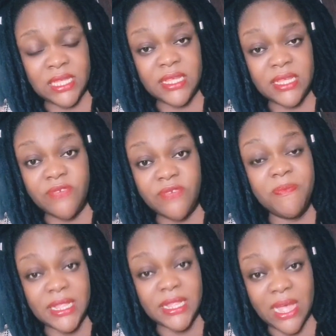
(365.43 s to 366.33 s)
It's even
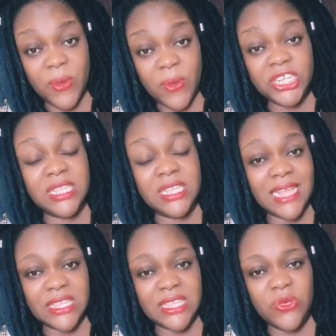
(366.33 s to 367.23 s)
better when she's
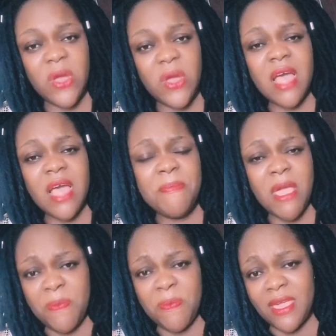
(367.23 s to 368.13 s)
asking you,
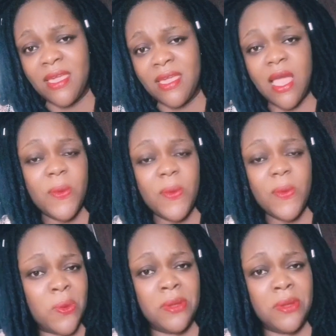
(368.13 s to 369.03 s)
baby, what's
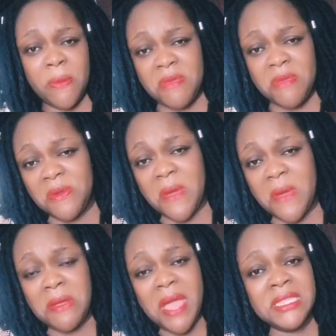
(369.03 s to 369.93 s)
going on, baby?
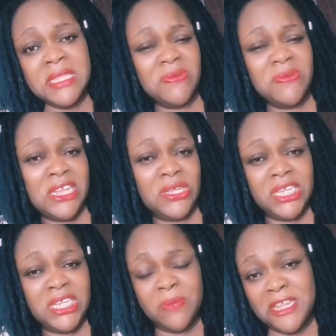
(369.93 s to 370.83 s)
Where is this
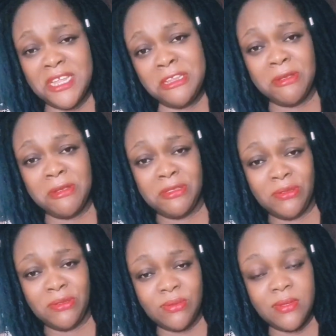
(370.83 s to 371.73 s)
relationship leading
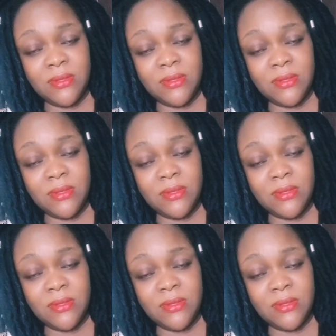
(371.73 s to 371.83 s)
us to?